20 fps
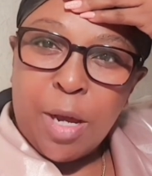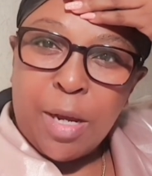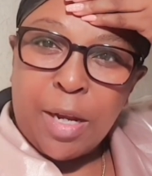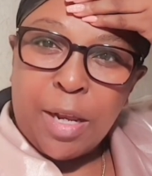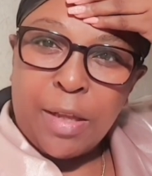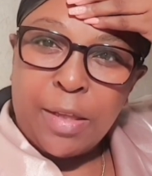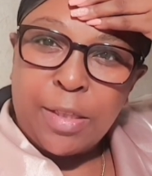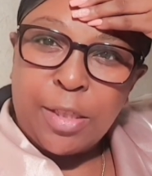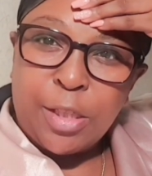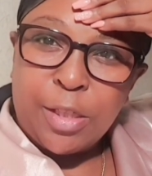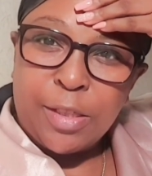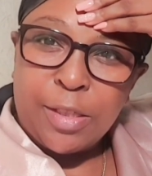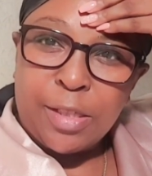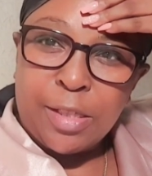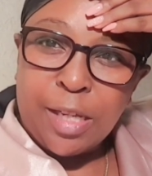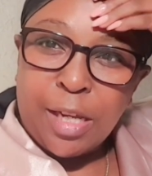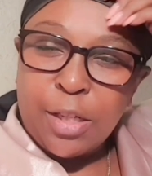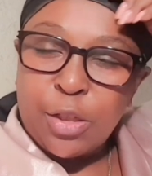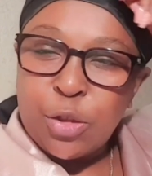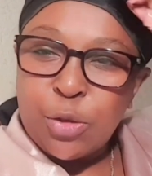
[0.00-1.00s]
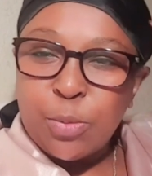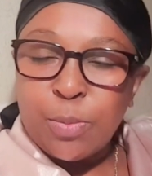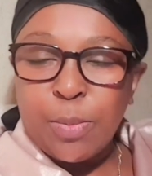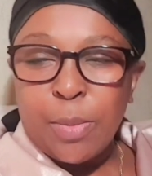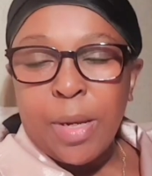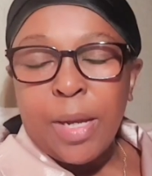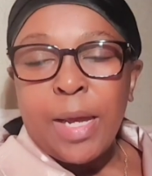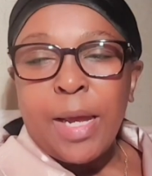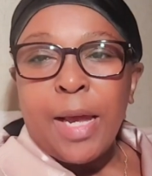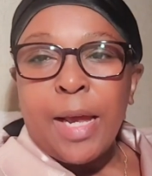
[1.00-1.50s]
And I just sat
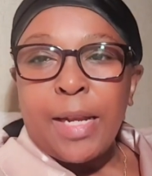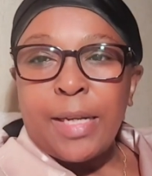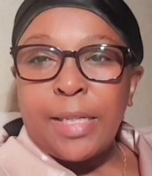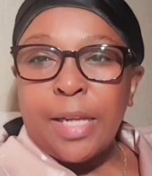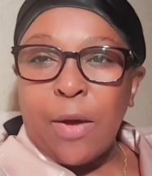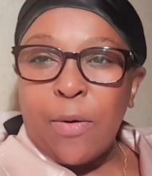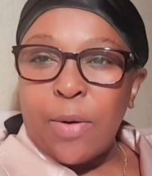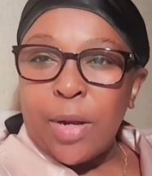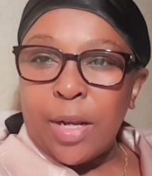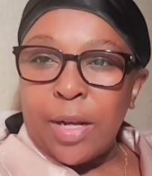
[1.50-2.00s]
down